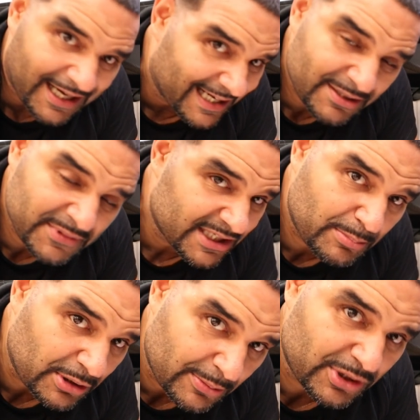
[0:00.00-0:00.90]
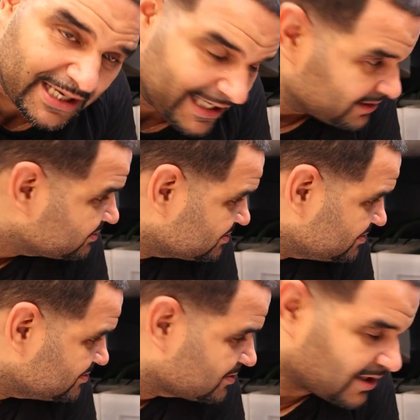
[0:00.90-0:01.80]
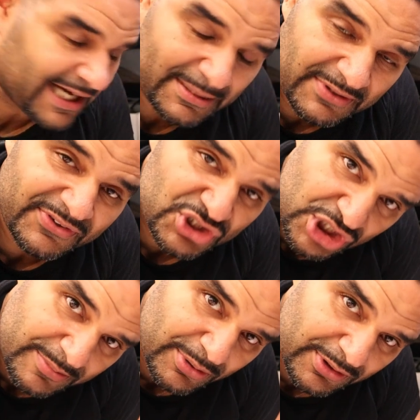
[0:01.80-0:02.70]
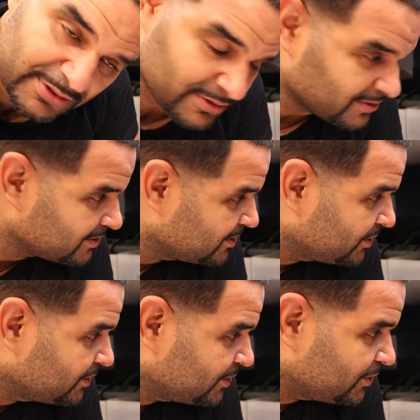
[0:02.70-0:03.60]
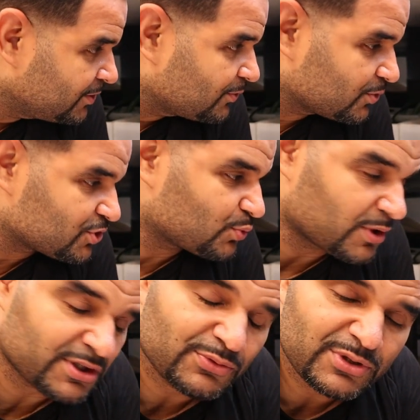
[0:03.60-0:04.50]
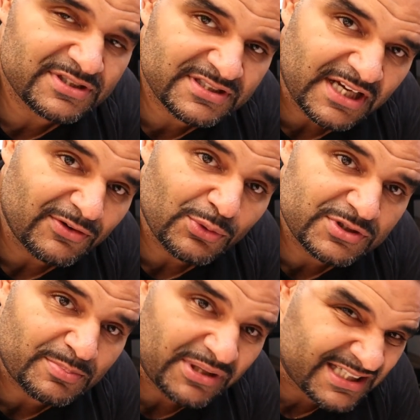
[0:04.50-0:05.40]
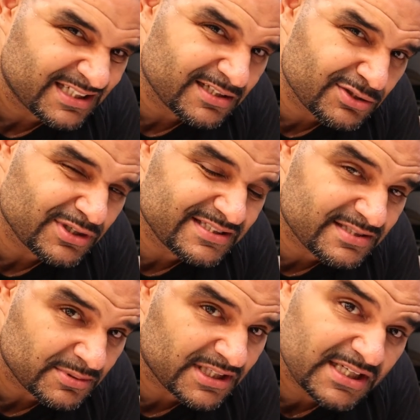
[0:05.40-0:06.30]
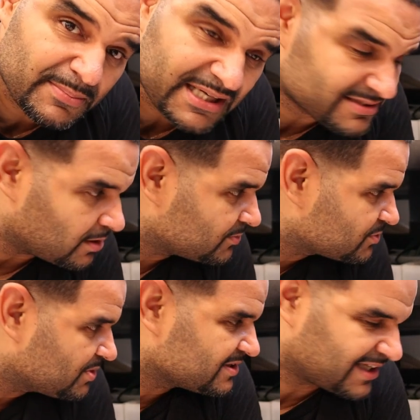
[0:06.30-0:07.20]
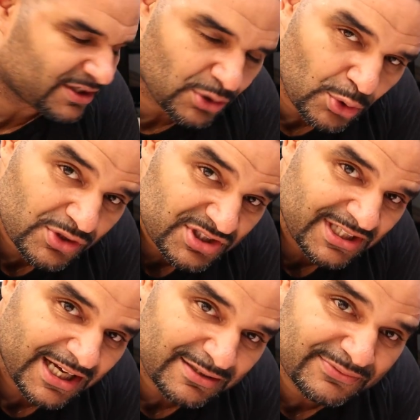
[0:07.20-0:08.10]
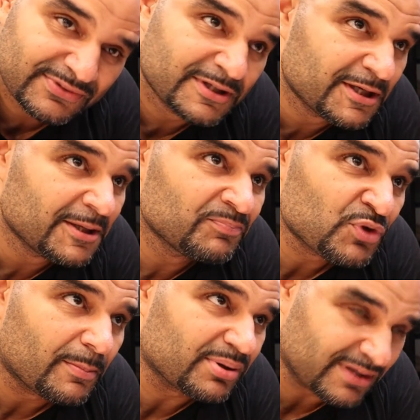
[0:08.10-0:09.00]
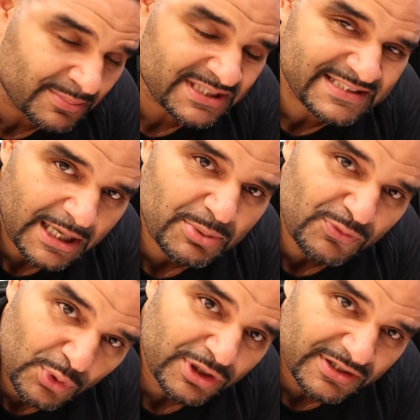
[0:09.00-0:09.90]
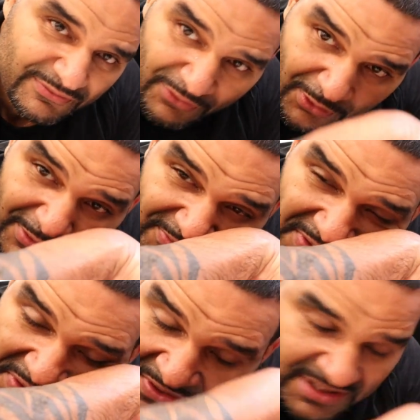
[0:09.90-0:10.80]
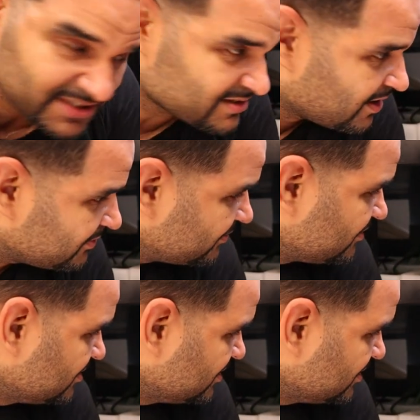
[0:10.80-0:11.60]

I am not a plumber, guys. I am a fish keeper, which is one of the reasons I've always been a little intimidated by sumps, because I know there's a lot of plumbing type of work involved in this stuff.